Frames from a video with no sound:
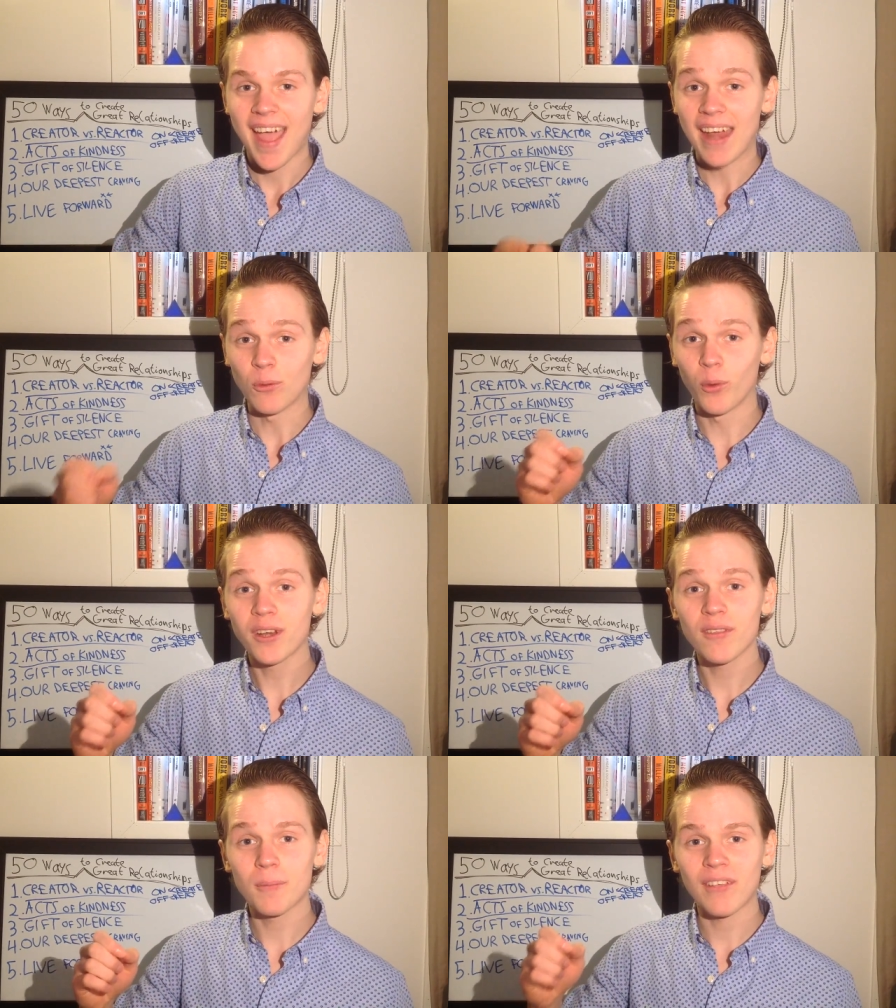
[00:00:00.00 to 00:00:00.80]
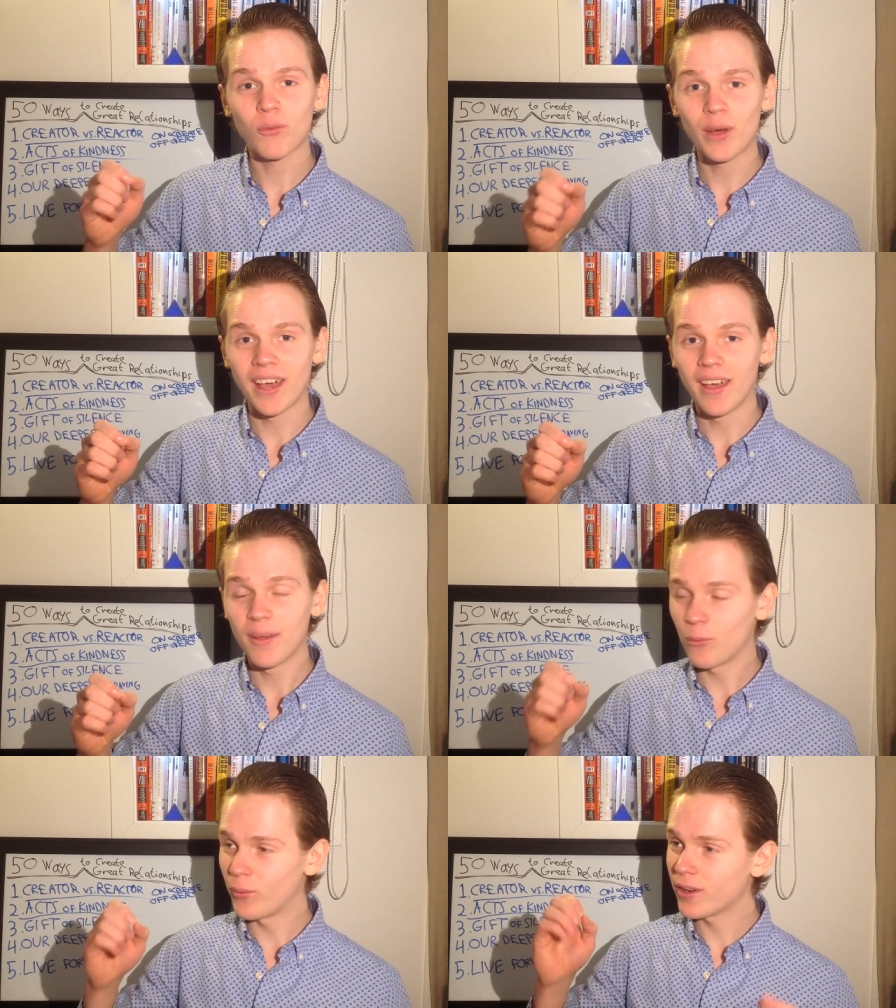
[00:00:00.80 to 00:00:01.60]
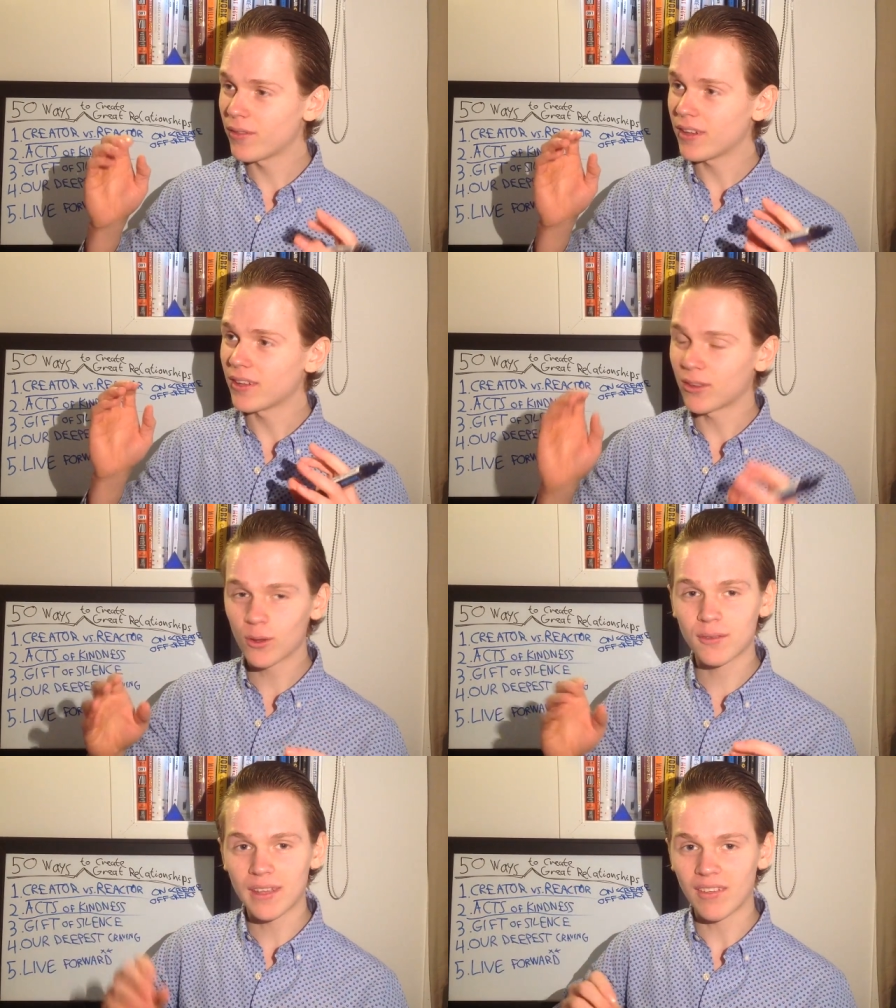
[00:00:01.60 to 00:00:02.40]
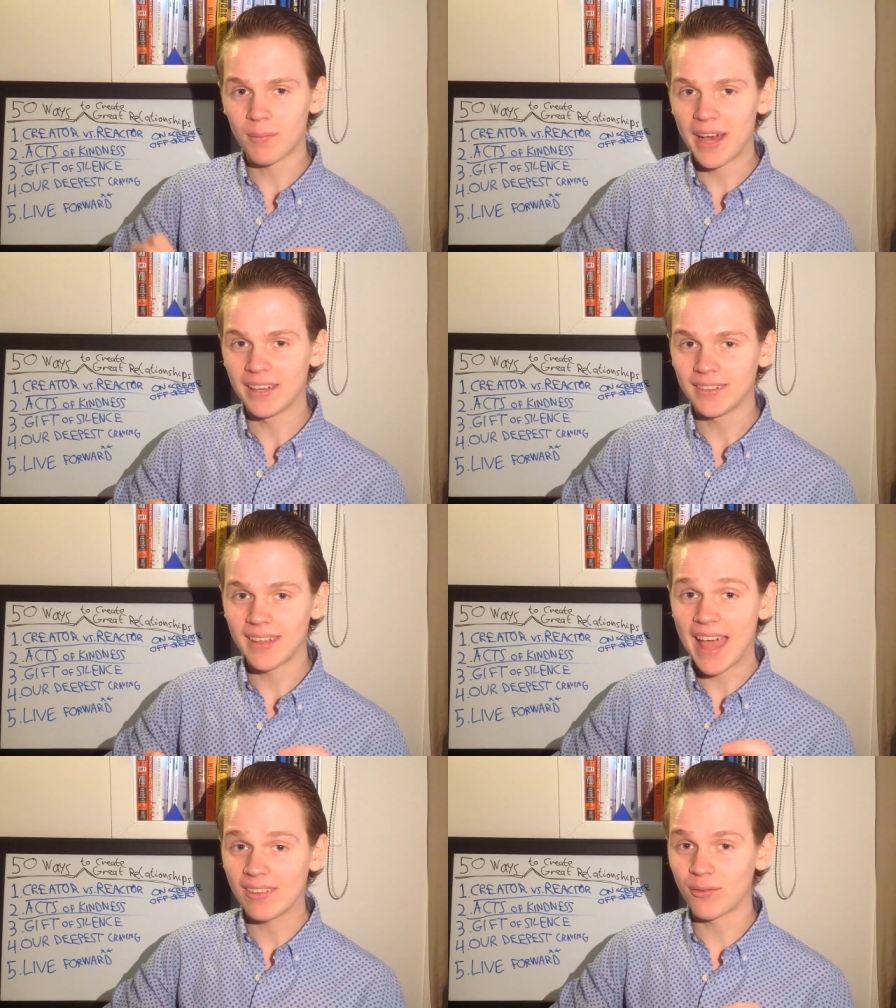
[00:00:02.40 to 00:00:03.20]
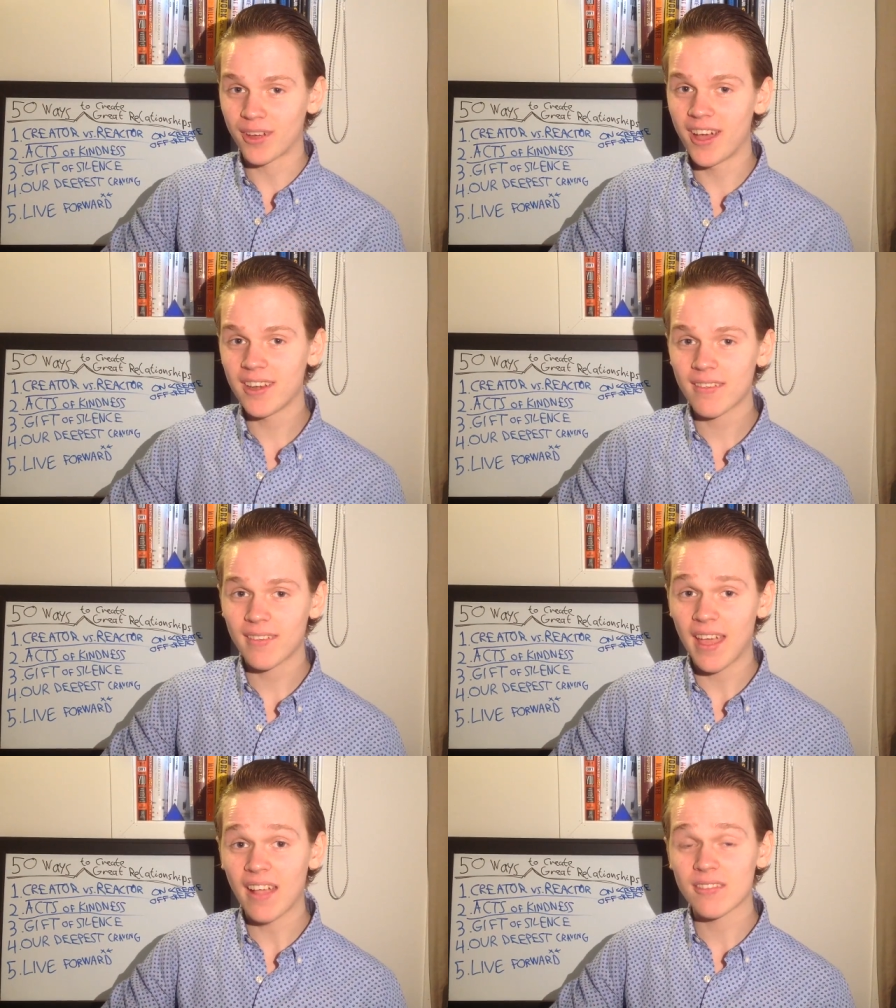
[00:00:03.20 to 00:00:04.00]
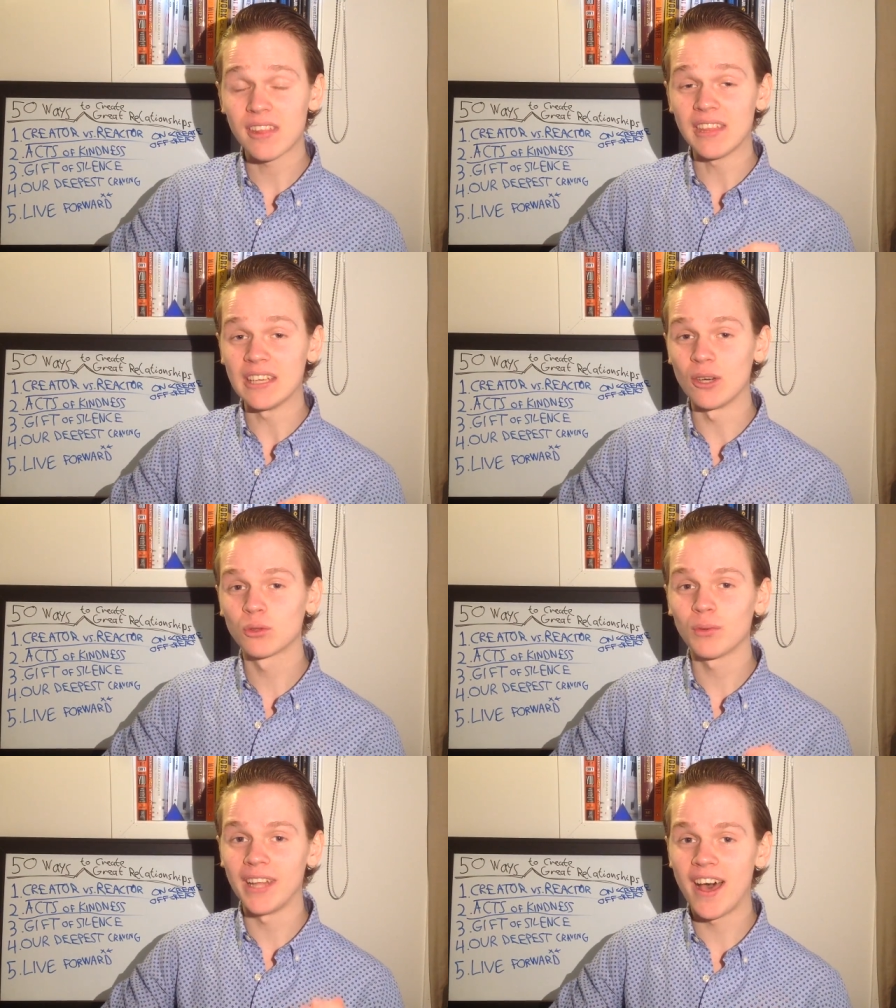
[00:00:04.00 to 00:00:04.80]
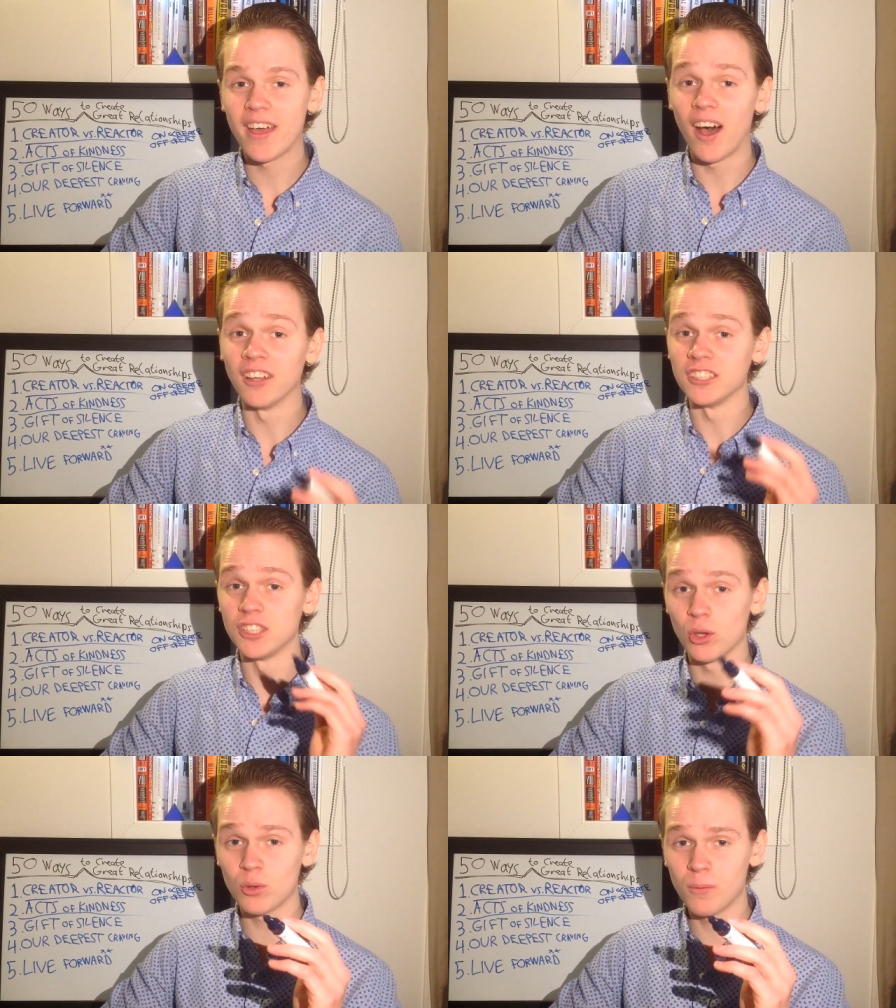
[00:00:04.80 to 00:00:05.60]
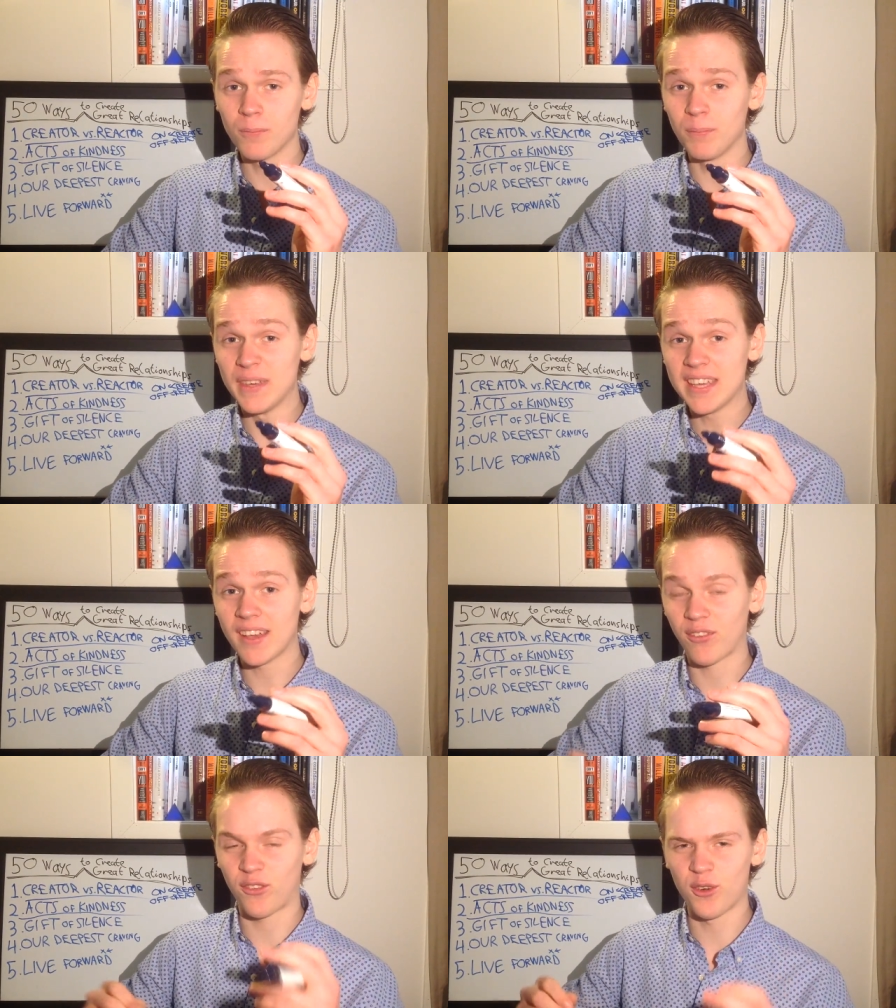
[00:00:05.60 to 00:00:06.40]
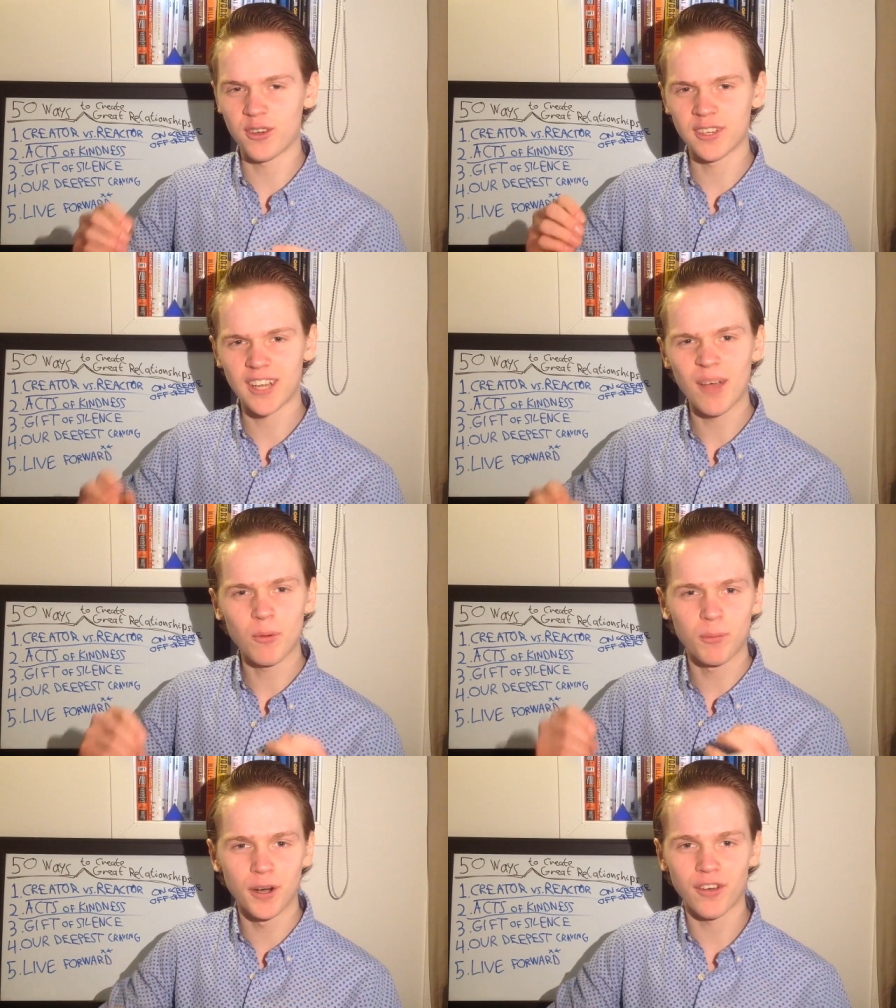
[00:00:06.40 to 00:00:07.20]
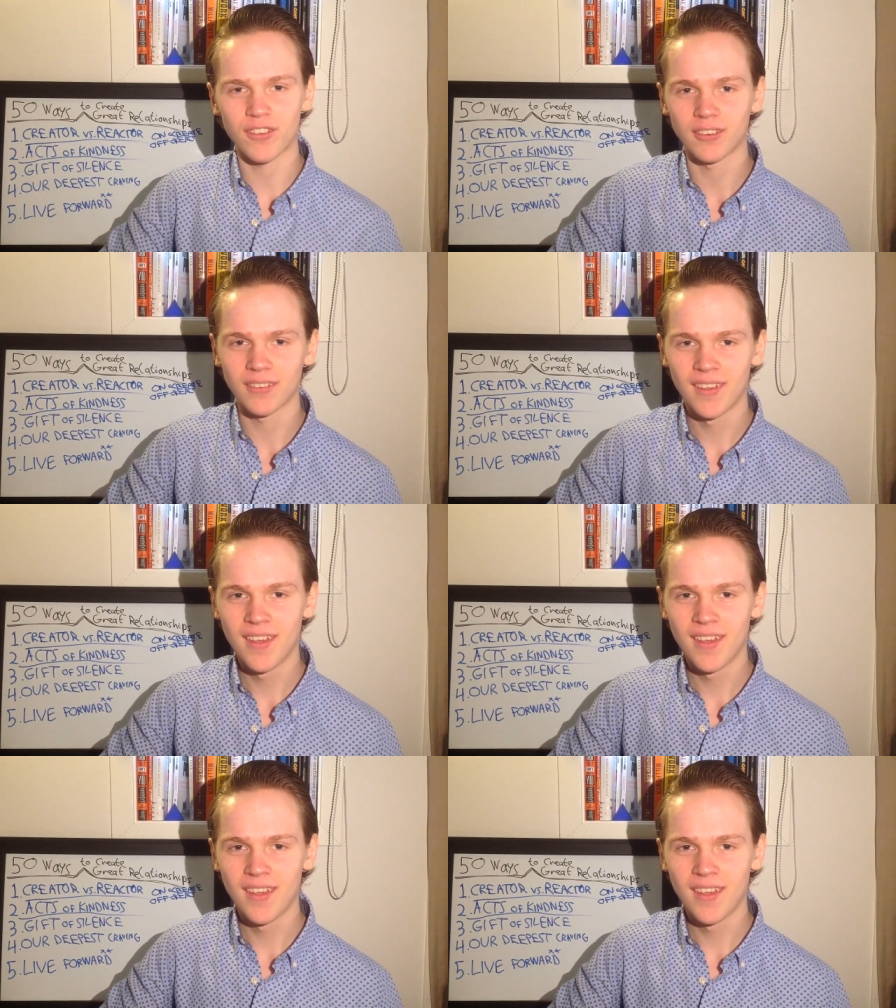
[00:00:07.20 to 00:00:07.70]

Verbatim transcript: And one of the good things about acts of kindness is that they don't rely on you being a certain type of person.